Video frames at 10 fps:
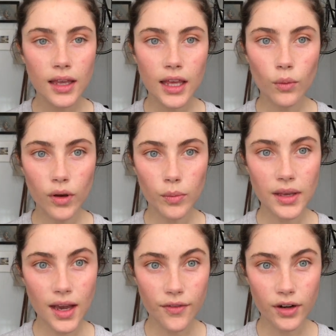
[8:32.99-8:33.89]
It will be
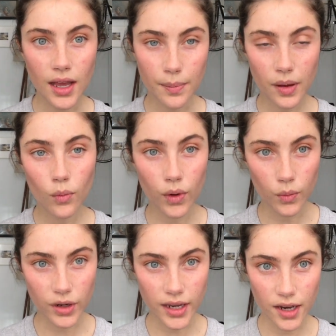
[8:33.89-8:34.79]
covered up when
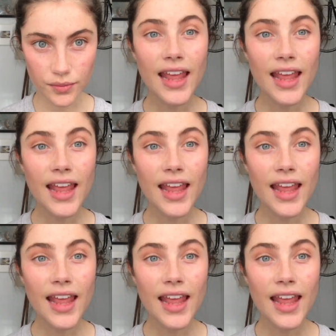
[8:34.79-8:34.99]
we're done.